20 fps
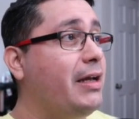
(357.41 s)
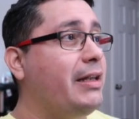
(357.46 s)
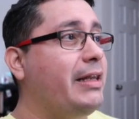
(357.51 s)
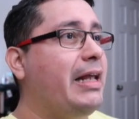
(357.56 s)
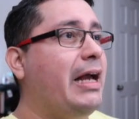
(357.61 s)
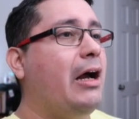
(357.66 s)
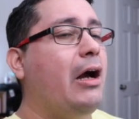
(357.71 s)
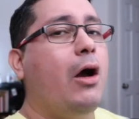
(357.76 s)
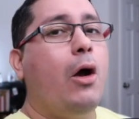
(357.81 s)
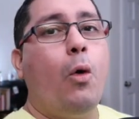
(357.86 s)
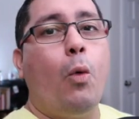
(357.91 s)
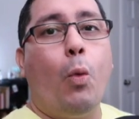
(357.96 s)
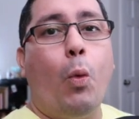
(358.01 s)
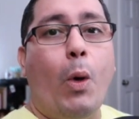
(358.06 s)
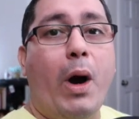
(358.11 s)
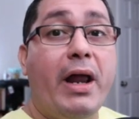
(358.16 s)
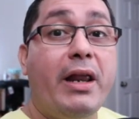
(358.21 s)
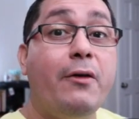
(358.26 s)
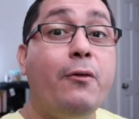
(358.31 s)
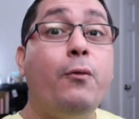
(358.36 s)
Now,
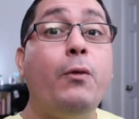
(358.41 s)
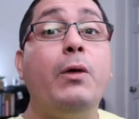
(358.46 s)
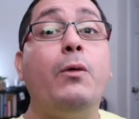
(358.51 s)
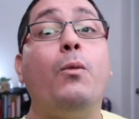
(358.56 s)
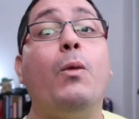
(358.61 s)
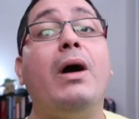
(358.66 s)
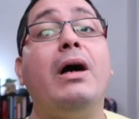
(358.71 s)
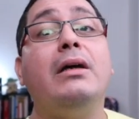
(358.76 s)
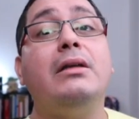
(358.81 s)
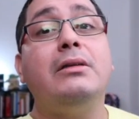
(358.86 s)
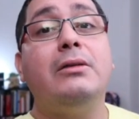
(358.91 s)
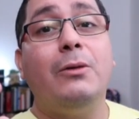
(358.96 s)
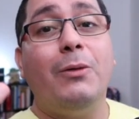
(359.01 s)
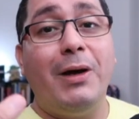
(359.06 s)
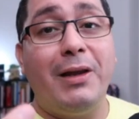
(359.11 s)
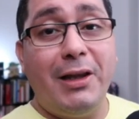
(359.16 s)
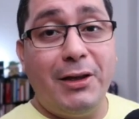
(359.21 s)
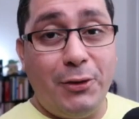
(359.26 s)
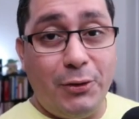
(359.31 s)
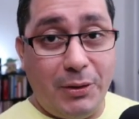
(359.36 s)
what if we want to
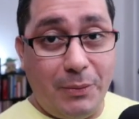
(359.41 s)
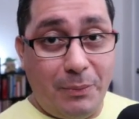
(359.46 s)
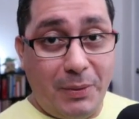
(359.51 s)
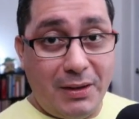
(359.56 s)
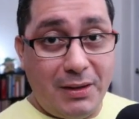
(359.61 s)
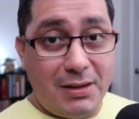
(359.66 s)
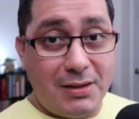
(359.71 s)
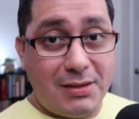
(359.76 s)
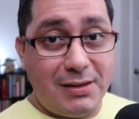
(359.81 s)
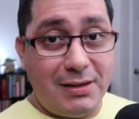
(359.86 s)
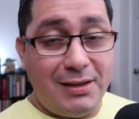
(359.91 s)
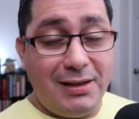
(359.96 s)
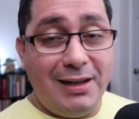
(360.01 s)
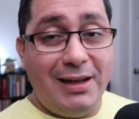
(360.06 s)
add a new dependency?